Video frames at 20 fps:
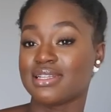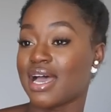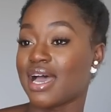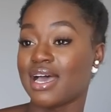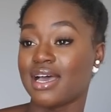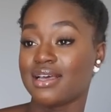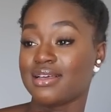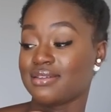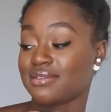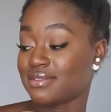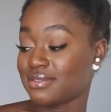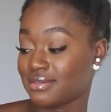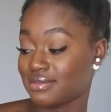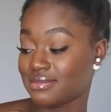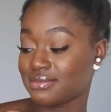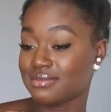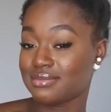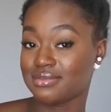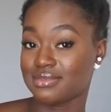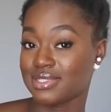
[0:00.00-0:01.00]
not
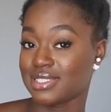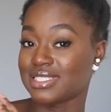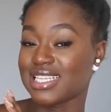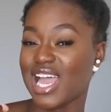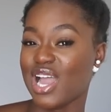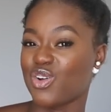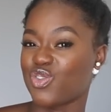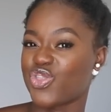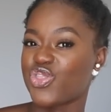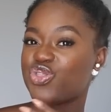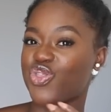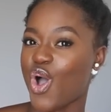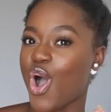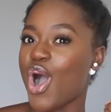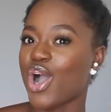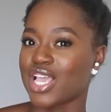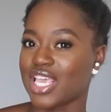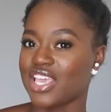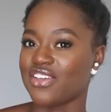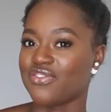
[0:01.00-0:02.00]
it's not
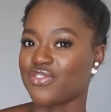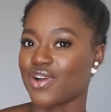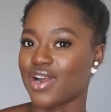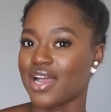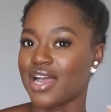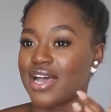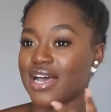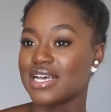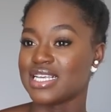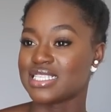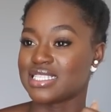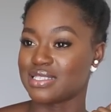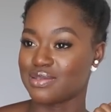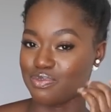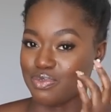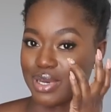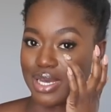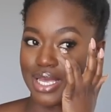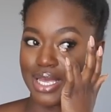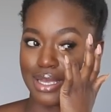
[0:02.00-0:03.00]
thongy for us,
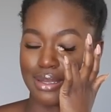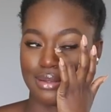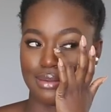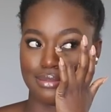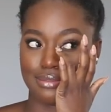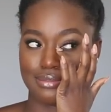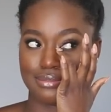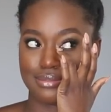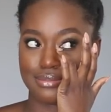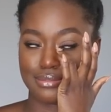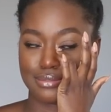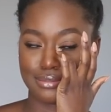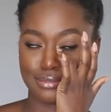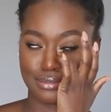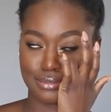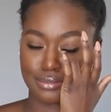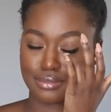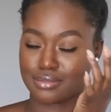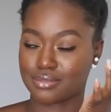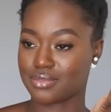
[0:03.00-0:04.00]
but
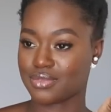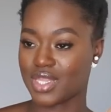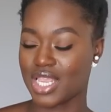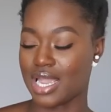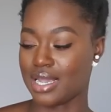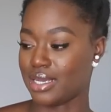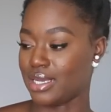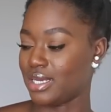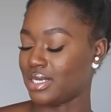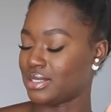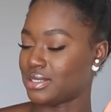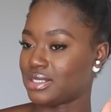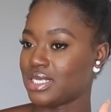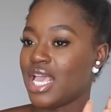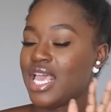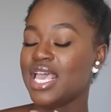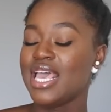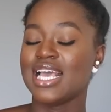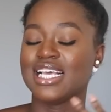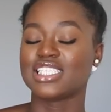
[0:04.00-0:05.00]
I guess
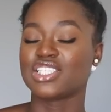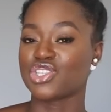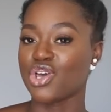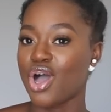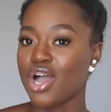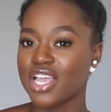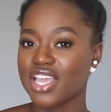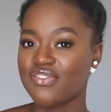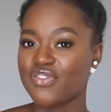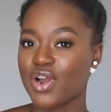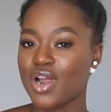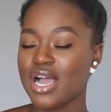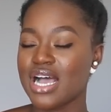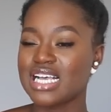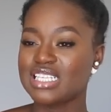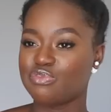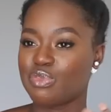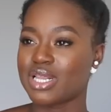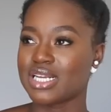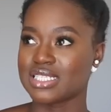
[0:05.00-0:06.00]
it's thongy for
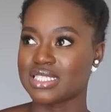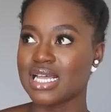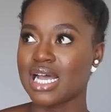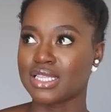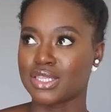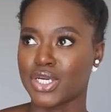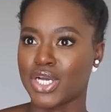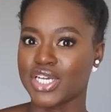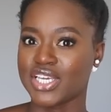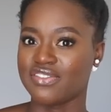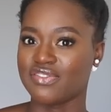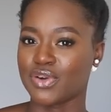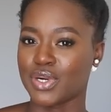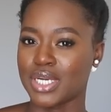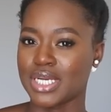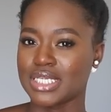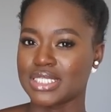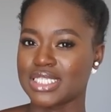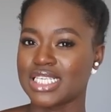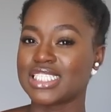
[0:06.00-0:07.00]
us, but it's not thongy for
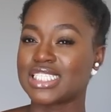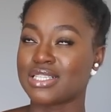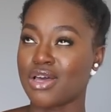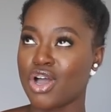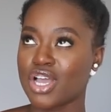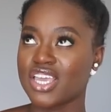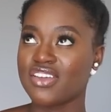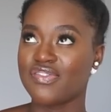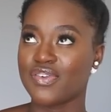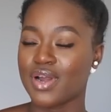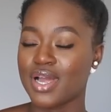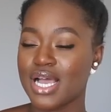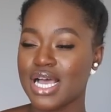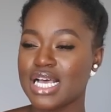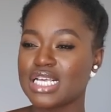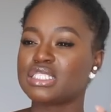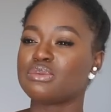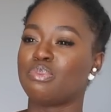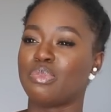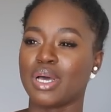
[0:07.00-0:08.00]
us. It's thongy for
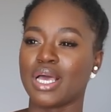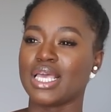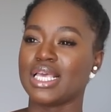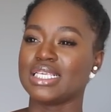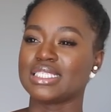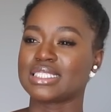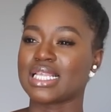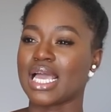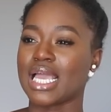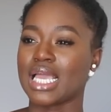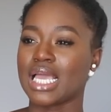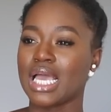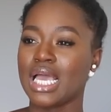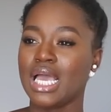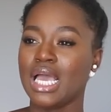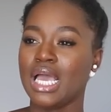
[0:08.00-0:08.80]
us, but it's like